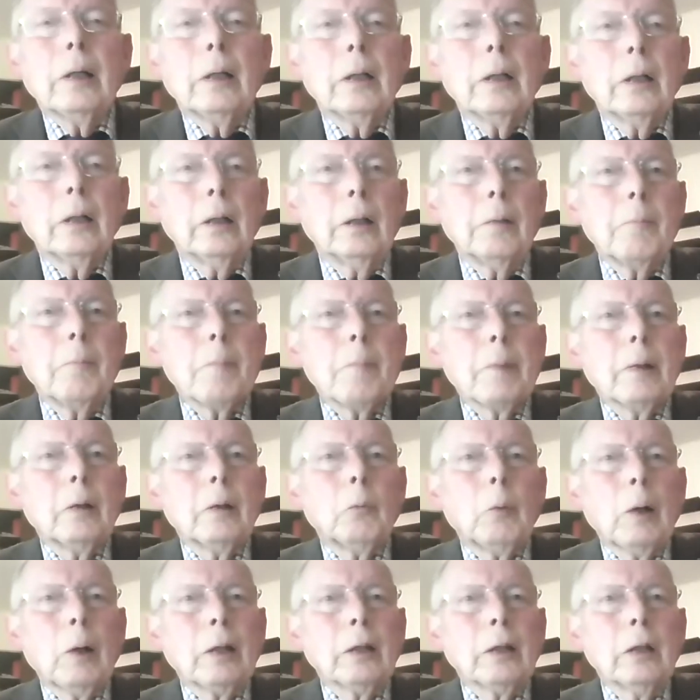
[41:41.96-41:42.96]
um,
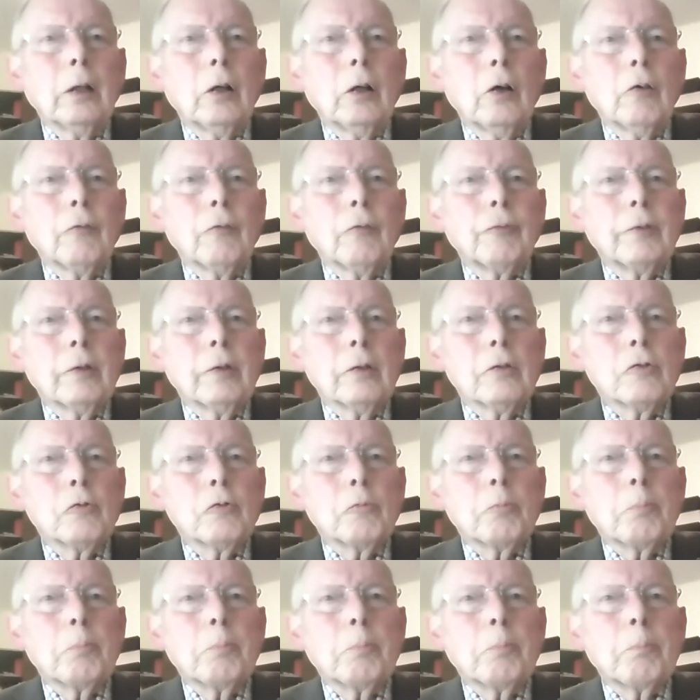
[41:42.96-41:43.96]
one of the
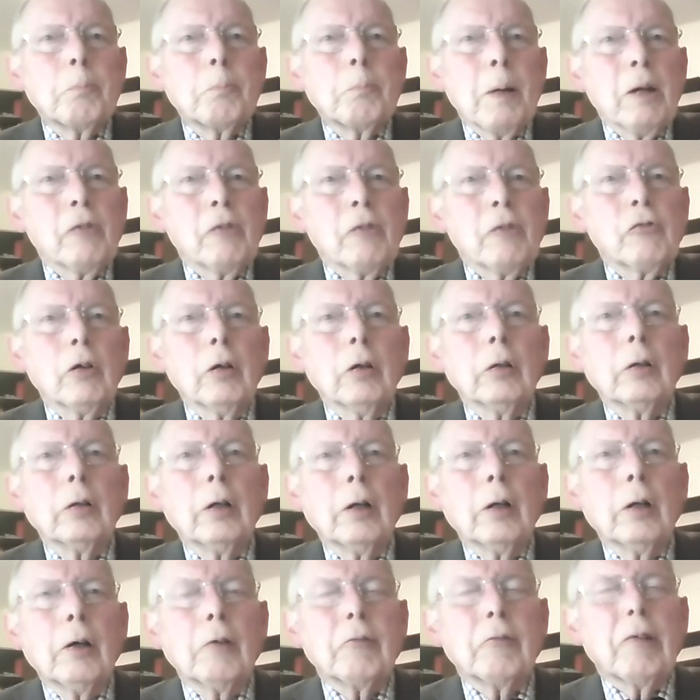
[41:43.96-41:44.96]

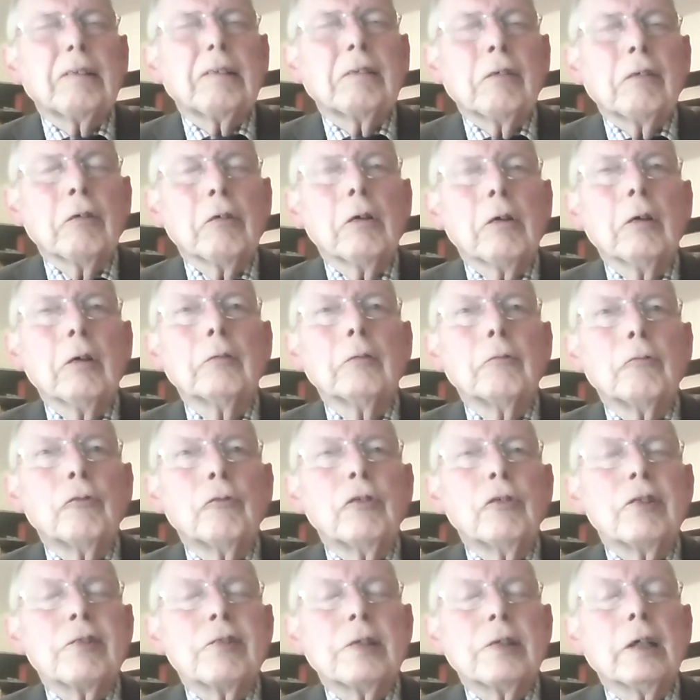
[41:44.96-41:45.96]
special
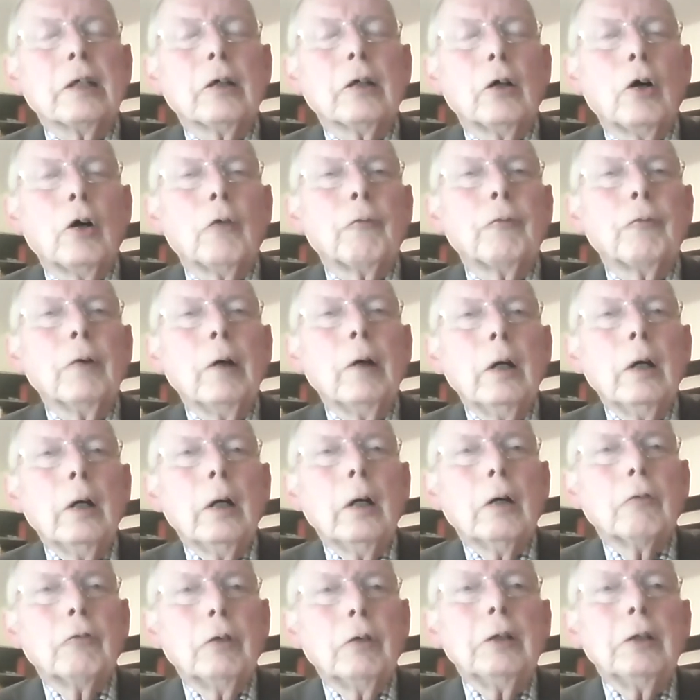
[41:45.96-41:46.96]
characteristic of
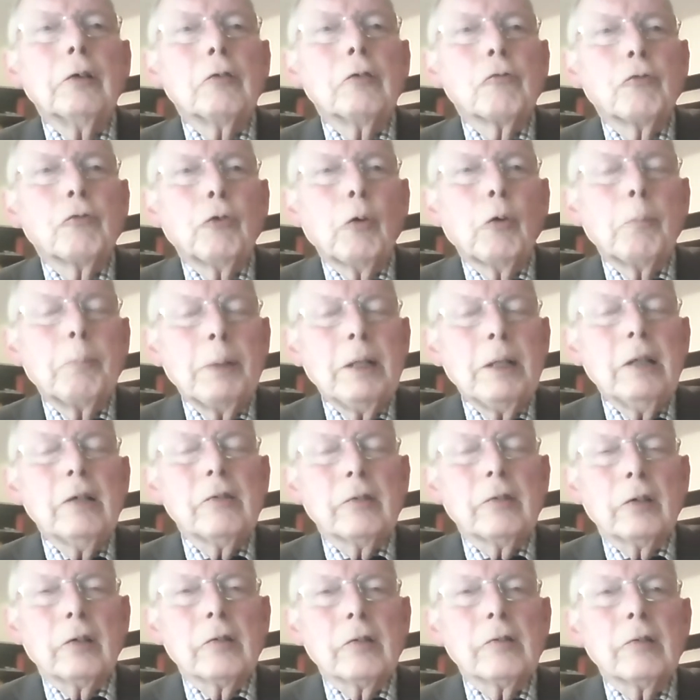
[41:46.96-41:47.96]
Region for
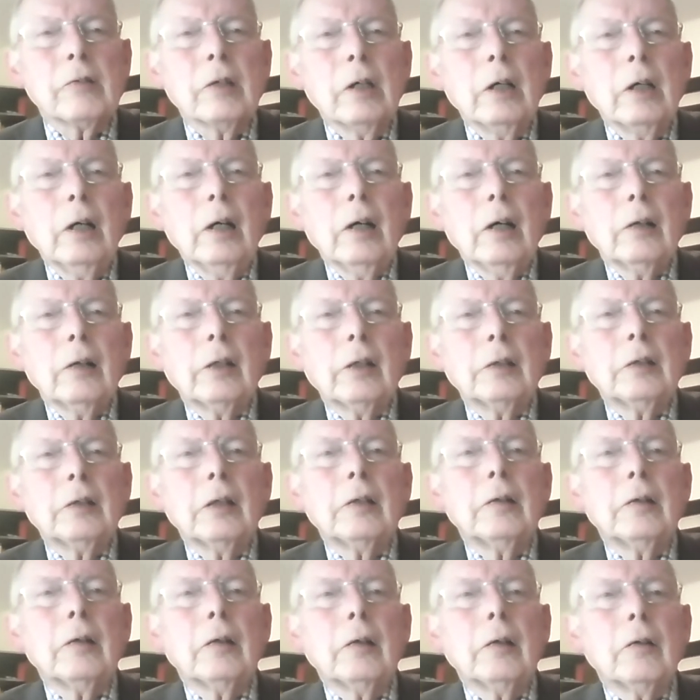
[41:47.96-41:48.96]
Peace is that
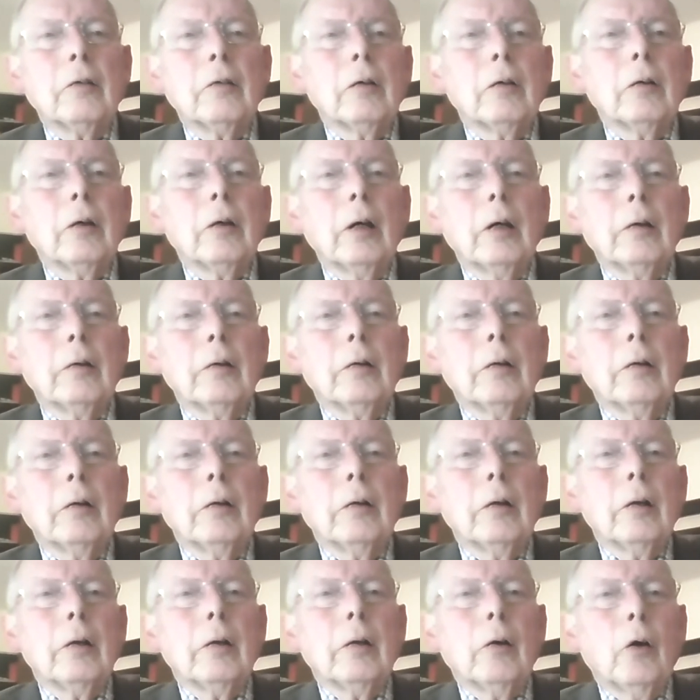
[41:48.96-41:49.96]
it uh,
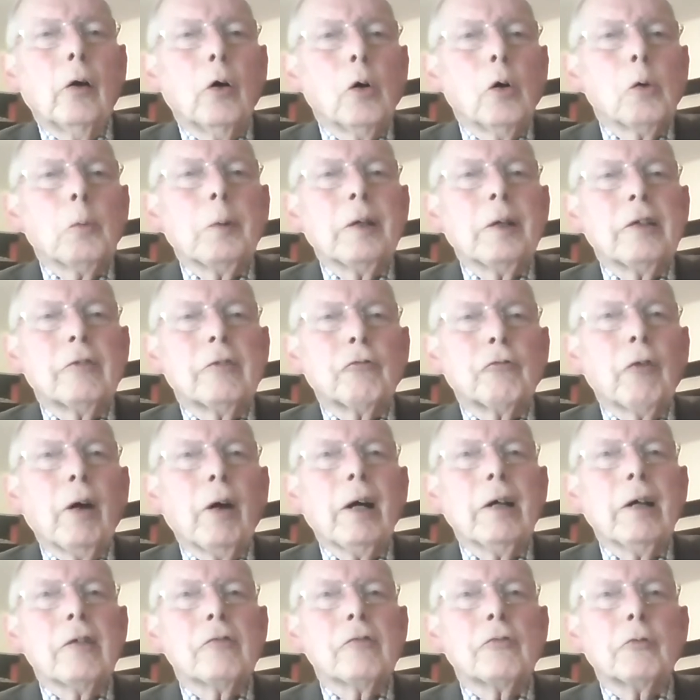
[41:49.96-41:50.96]
always
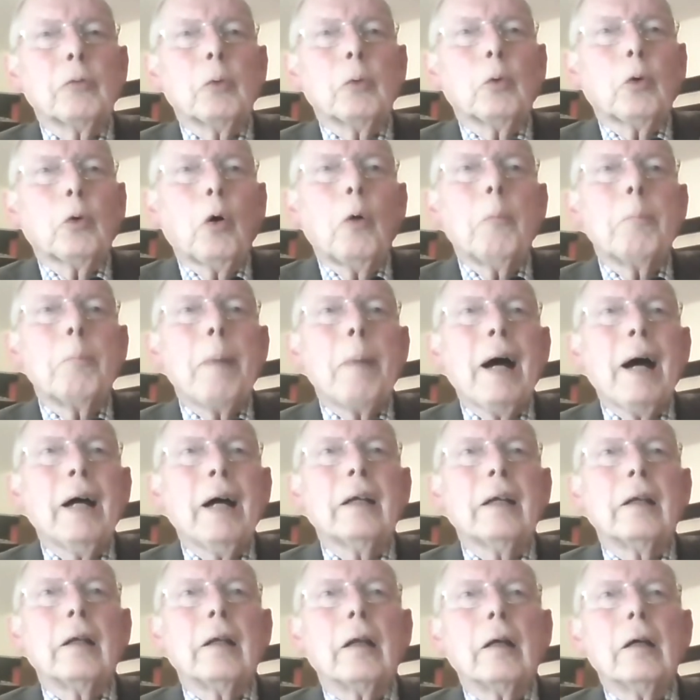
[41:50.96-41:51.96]
tries to
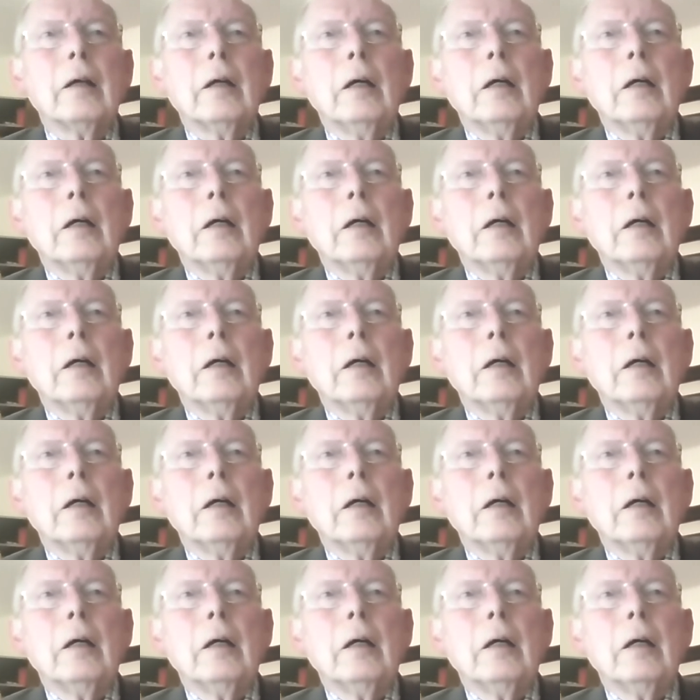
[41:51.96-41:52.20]
combine